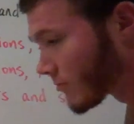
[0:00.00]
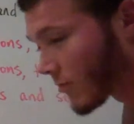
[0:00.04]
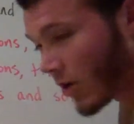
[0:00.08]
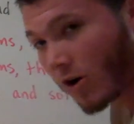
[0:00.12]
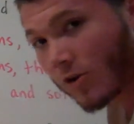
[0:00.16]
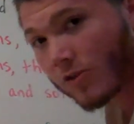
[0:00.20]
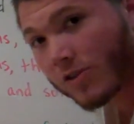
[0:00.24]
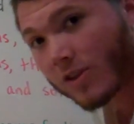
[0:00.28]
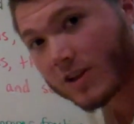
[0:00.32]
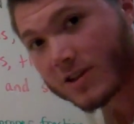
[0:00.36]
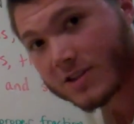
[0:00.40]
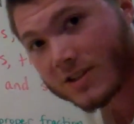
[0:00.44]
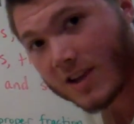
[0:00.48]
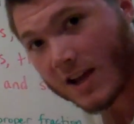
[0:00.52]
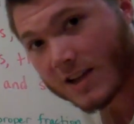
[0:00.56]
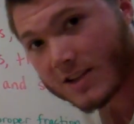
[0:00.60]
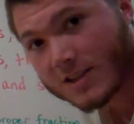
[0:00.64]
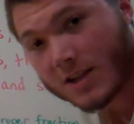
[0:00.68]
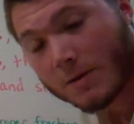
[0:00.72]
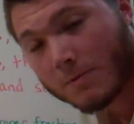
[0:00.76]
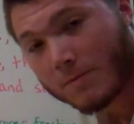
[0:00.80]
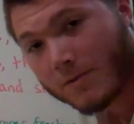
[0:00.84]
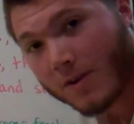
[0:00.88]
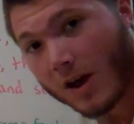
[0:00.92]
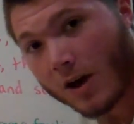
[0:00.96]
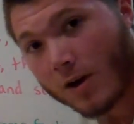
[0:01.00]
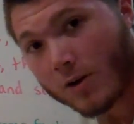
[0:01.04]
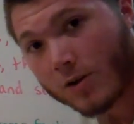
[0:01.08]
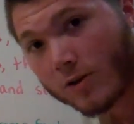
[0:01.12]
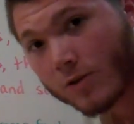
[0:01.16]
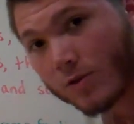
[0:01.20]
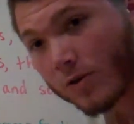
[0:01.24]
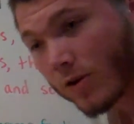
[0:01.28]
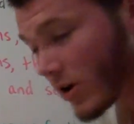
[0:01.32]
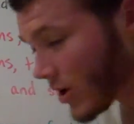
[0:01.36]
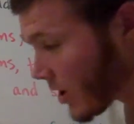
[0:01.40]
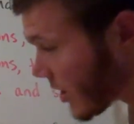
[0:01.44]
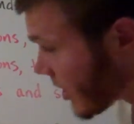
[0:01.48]
are the exact same
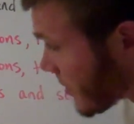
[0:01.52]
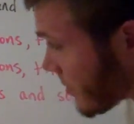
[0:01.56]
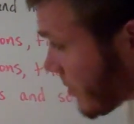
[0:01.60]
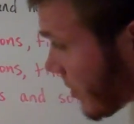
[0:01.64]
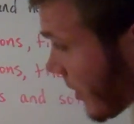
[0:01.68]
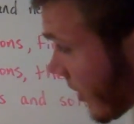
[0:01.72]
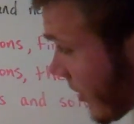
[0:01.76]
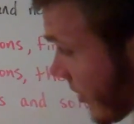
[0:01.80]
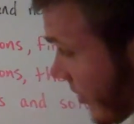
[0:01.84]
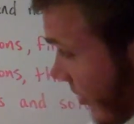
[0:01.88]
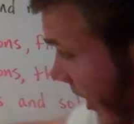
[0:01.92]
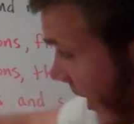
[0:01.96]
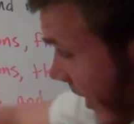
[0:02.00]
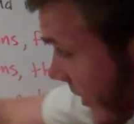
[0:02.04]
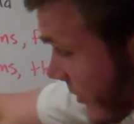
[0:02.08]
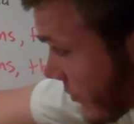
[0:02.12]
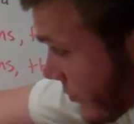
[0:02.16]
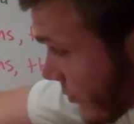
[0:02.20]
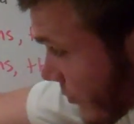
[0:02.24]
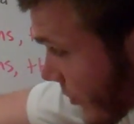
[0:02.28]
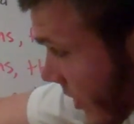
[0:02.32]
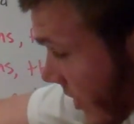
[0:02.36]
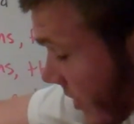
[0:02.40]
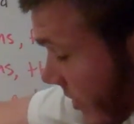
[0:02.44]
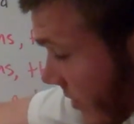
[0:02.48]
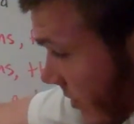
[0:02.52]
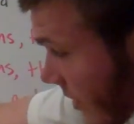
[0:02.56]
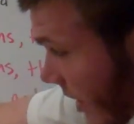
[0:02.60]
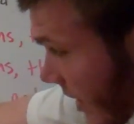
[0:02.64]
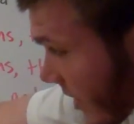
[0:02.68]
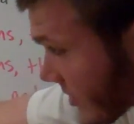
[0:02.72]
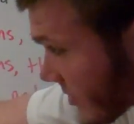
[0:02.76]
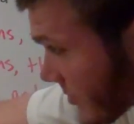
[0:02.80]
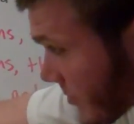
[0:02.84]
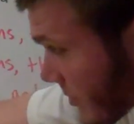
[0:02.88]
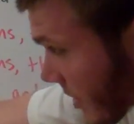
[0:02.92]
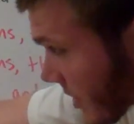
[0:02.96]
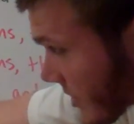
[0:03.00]
value, but that's written
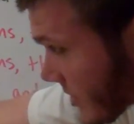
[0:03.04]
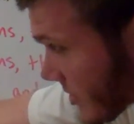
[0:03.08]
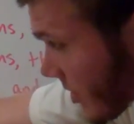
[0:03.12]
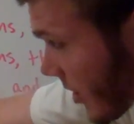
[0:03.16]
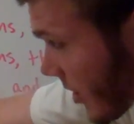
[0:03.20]
as a mixed